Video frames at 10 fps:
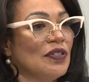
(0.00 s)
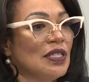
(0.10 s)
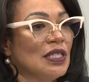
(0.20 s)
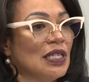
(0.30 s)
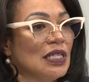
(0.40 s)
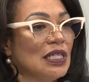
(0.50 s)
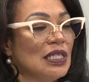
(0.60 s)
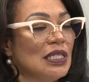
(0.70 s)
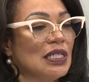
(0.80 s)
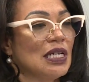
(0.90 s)

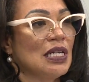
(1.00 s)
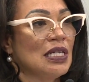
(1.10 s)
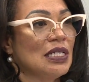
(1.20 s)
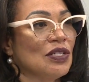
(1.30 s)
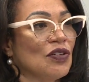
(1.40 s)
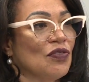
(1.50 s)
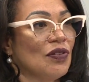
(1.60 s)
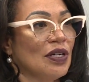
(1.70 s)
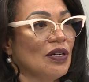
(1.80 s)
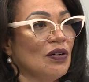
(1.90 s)
facilities is
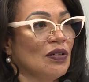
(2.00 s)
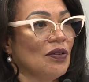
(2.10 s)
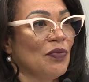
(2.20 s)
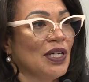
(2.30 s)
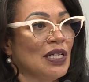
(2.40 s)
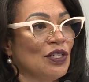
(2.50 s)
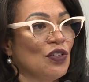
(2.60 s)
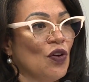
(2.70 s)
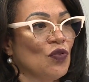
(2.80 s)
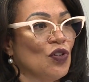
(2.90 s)
critical because
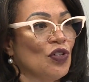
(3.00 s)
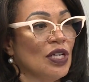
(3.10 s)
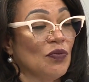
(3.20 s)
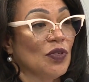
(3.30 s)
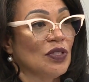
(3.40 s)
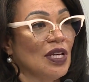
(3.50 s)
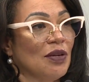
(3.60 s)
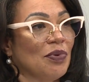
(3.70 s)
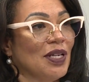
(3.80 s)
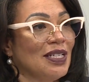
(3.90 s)
no learning will take
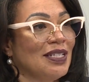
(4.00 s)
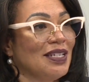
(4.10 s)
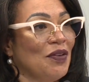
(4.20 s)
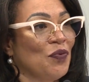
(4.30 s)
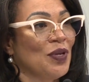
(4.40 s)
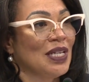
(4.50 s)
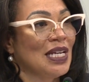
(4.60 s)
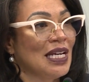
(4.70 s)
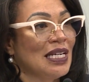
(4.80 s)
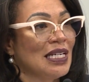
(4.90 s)
place if we
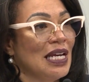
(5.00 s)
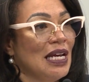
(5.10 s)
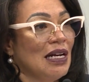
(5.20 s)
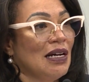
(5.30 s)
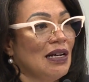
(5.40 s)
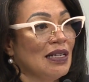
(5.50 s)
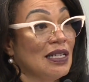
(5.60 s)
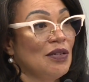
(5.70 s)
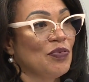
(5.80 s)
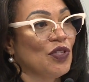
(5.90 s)
can't uh,
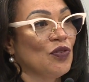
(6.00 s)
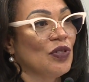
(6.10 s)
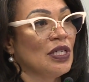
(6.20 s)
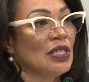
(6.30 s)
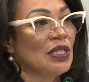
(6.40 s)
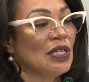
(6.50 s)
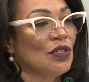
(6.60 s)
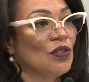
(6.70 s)
keep students in